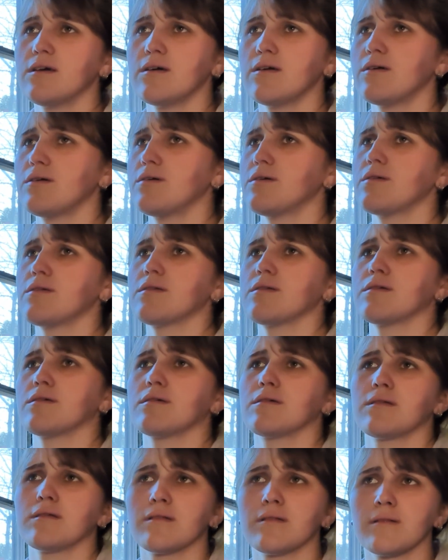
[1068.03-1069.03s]

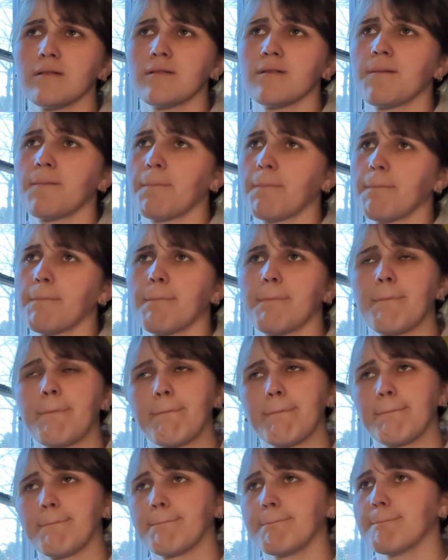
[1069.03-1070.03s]
earth.
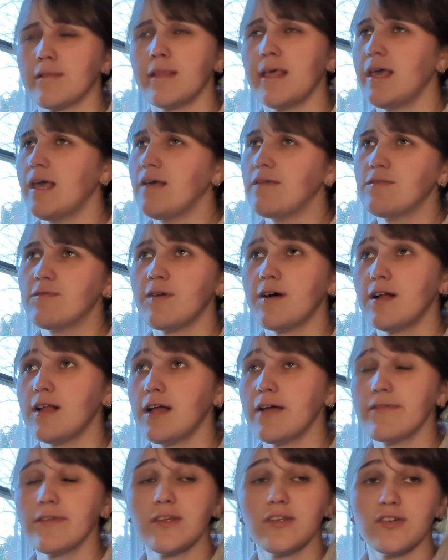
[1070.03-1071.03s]
Leaves fall
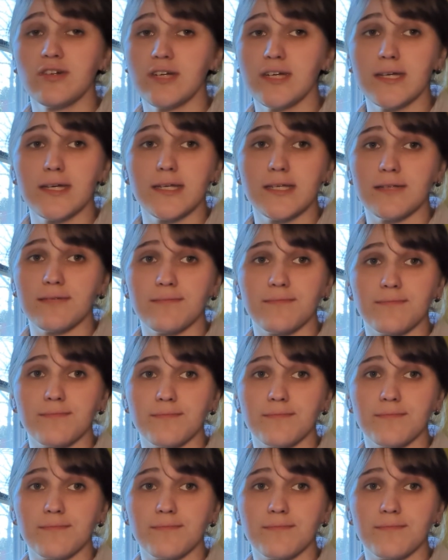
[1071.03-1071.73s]
off the trees